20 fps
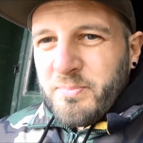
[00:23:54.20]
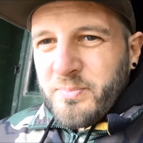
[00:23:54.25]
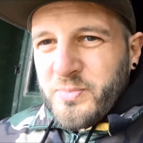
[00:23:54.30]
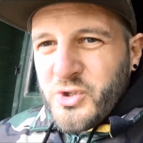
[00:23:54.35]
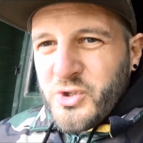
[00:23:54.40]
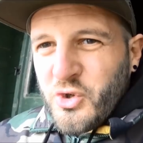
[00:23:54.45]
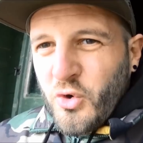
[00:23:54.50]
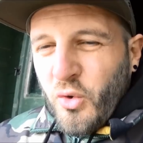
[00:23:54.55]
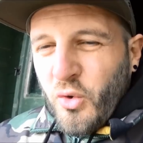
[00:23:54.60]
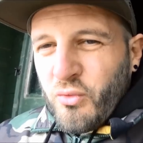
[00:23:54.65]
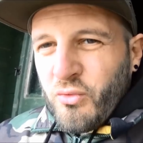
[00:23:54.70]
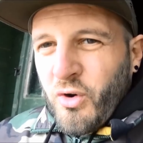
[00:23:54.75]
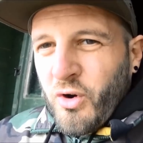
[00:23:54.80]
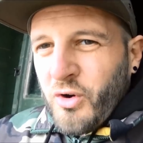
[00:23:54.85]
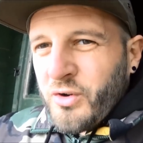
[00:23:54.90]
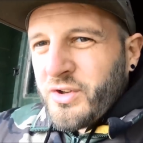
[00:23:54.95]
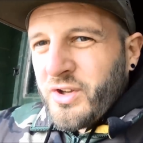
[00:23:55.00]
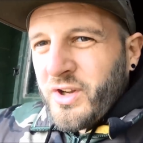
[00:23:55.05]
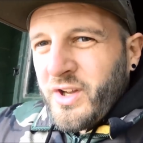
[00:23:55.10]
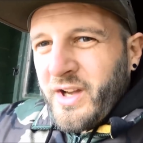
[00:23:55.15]
Short
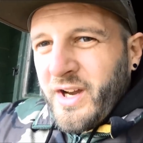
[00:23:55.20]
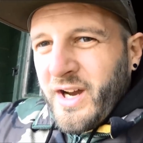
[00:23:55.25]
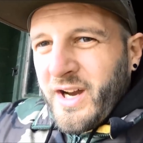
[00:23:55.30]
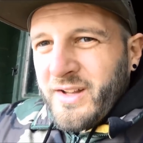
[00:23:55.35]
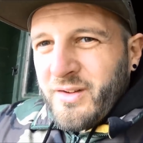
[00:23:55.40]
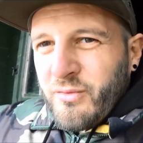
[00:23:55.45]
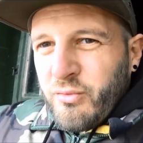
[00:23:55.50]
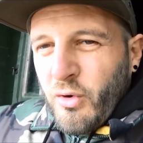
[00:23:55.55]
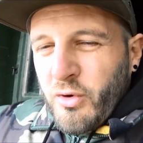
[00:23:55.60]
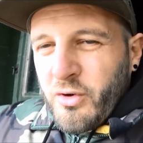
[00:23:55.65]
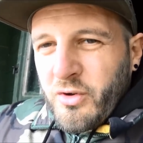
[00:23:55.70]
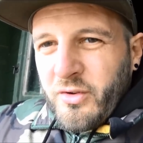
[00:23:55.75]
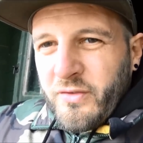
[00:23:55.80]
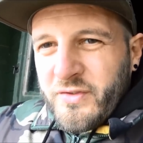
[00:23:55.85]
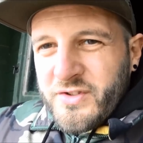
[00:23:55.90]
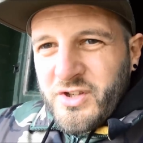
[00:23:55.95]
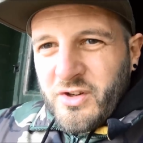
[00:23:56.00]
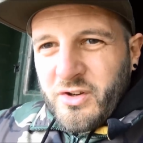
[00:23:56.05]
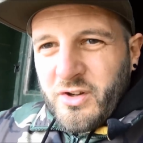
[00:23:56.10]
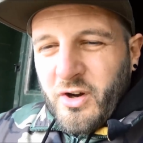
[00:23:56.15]
rod and the rod
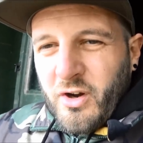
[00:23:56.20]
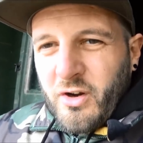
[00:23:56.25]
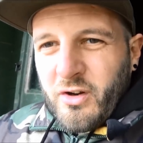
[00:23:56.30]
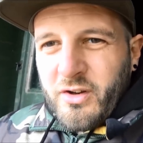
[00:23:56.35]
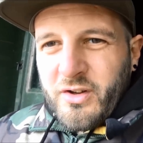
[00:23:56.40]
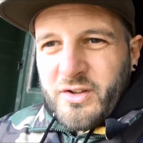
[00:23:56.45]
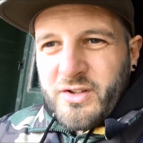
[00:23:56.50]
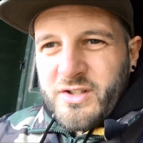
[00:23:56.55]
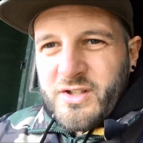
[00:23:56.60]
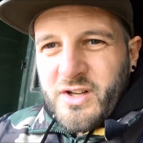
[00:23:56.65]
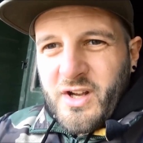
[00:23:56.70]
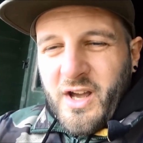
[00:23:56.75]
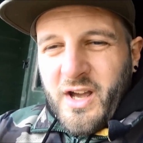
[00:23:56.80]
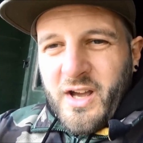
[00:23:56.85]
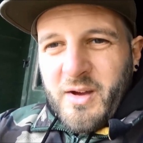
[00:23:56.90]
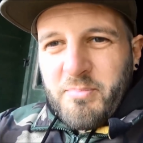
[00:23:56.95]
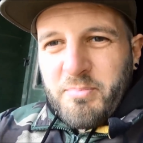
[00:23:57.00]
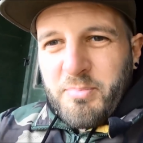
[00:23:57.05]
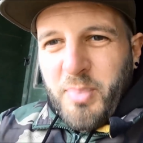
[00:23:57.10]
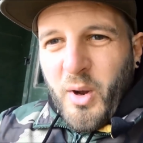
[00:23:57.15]
over to the island
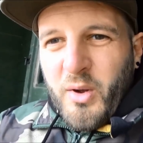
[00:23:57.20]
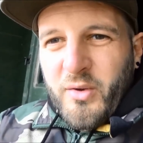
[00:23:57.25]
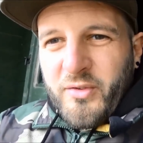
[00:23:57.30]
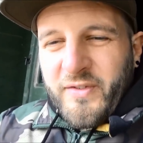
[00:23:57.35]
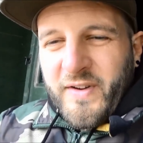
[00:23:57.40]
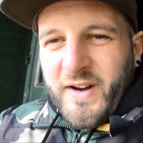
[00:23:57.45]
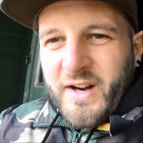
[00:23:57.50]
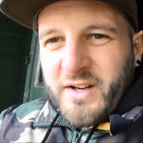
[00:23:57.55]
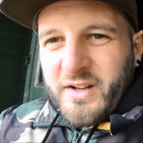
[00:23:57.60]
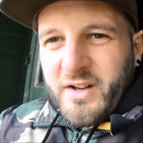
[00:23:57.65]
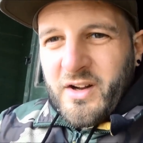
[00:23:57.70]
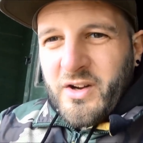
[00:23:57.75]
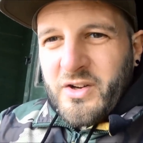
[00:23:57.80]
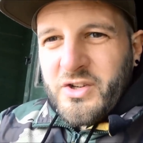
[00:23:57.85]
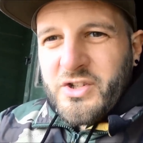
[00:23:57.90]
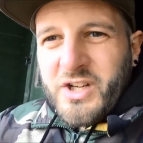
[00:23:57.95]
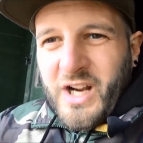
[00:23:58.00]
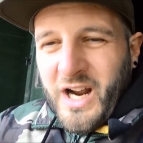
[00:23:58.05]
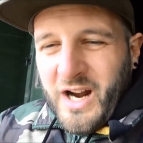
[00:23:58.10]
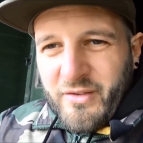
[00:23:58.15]
both had a
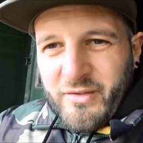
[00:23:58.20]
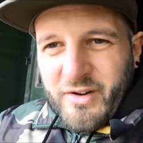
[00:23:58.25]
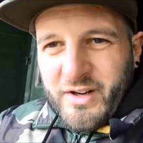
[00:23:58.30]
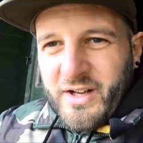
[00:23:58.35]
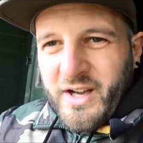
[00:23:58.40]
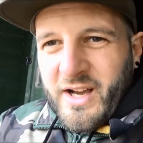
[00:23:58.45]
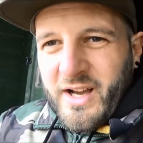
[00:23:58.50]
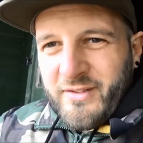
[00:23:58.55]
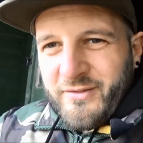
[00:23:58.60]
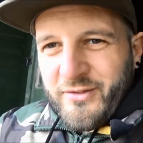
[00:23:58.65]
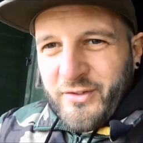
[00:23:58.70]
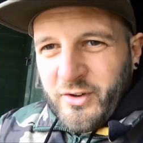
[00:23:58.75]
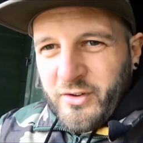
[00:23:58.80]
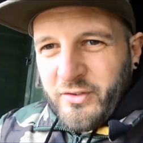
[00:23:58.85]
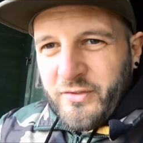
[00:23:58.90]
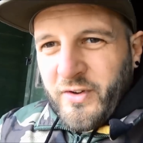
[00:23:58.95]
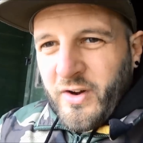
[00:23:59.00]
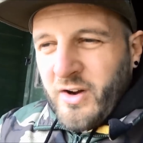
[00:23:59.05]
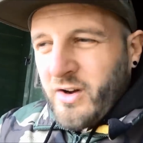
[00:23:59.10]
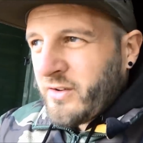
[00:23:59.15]
scattering handful
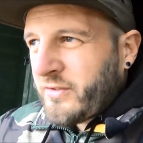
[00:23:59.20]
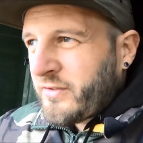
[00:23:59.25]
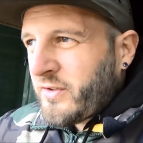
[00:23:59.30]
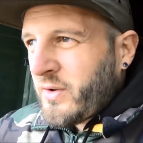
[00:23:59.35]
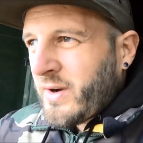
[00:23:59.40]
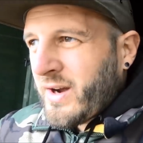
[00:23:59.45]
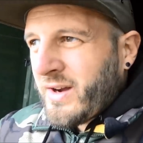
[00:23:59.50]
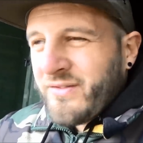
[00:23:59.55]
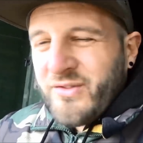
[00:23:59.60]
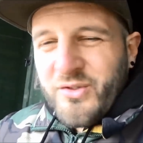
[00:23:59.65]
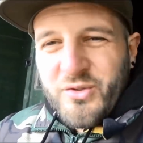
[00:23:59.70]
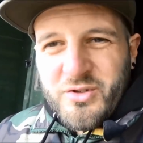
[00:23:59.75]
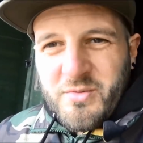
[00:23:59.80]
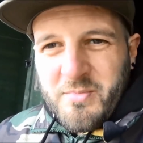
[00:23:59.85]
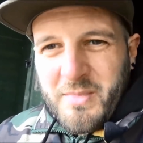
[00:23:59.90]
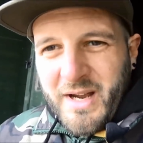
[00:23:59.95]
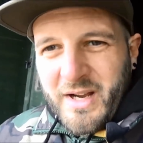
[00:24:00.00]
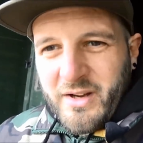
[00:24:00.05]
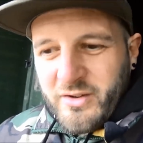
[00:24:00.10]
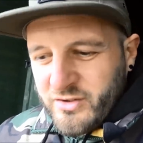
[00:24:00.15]
of a few handfuls of
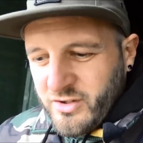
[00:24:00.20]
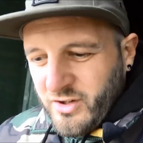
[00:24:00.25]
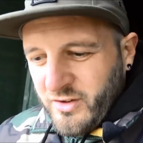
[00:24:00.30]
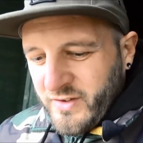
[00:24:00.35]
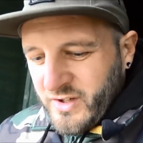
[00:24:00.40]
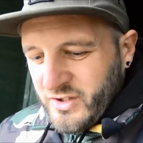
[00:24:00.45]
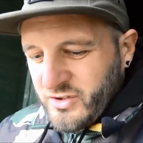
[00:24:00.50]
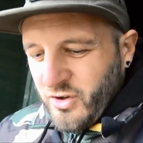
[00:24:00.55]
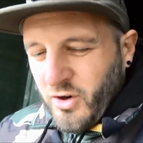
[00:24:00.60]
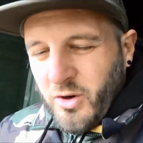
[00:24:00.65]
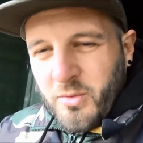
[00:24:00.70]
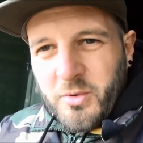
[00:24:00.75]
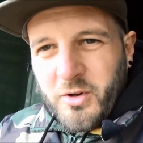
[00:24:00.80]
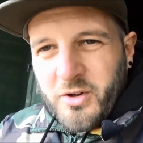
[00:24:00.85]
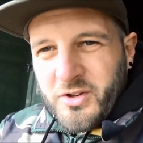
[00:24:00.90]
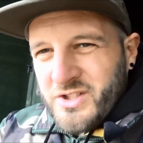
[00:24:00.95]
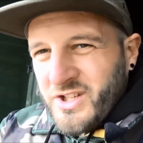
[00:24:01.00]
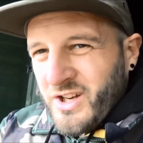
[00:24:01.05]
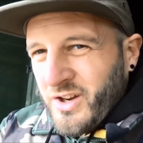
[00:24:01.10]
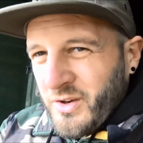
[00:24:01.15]
maggots over the top.
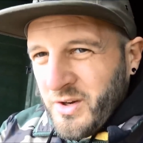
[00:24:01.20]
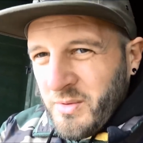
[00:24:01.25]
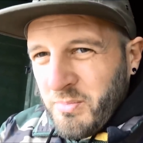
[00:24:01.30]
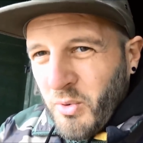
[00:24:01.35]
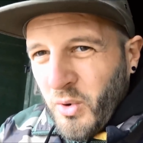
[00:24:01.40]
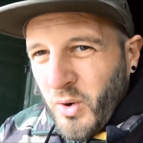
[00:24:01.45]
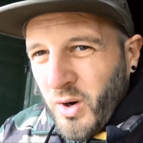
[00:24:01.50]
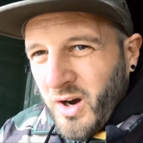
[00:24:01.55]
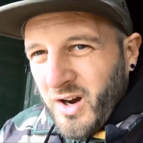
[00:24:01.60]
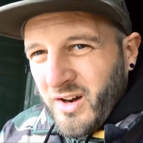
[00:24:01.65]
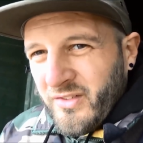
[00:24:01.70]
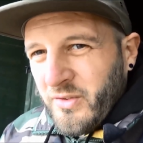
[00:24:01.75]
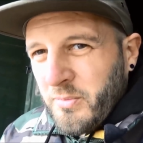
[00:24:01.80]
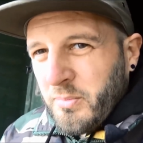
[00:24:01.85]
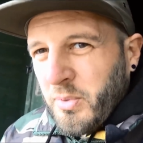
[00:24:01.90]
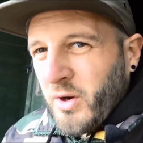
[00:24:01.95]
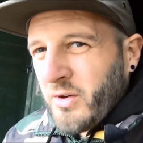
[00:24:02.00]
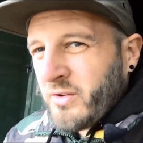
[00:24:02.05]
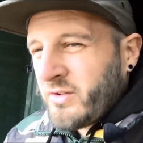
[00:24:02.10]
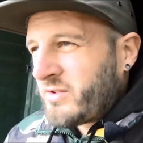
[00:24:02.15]
Like I say, I only bought half a
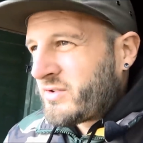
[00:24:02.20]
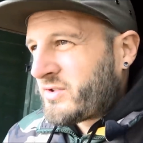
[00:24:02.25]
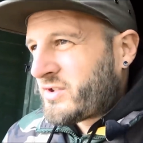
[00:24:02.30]
pint,